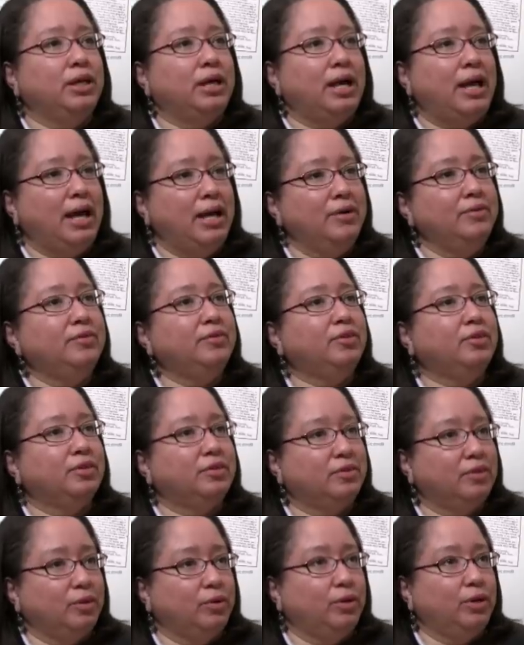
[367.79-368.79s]
has
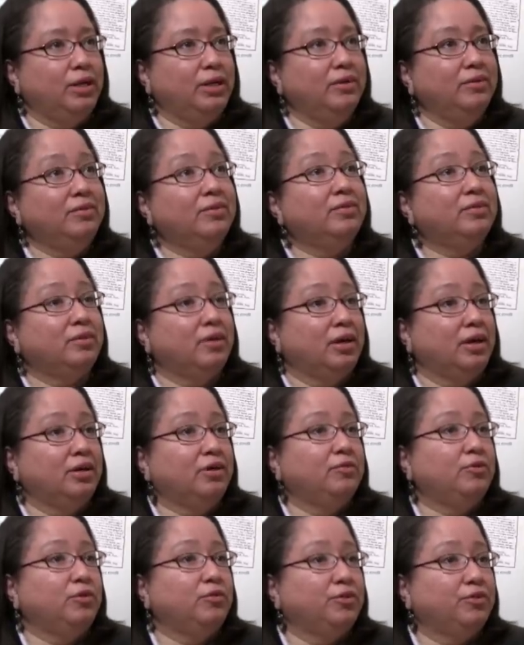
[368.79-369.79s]
this, is the
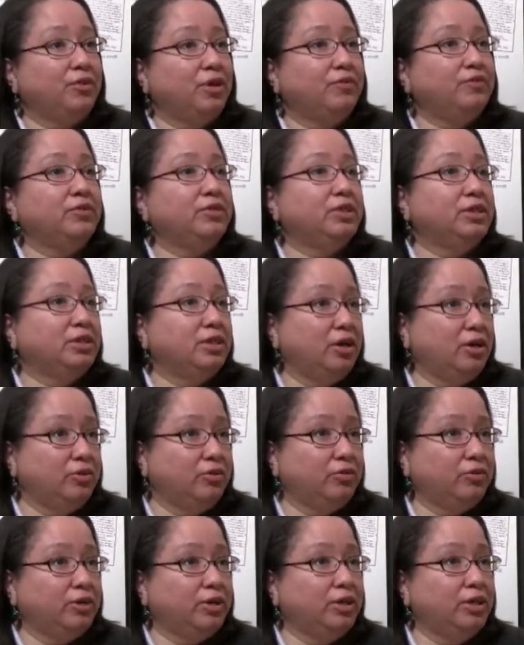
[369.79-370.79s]
site of over
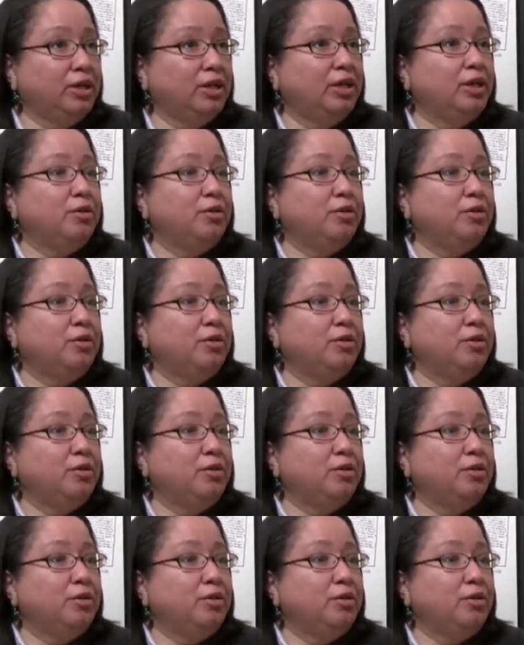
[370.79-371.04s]
1,700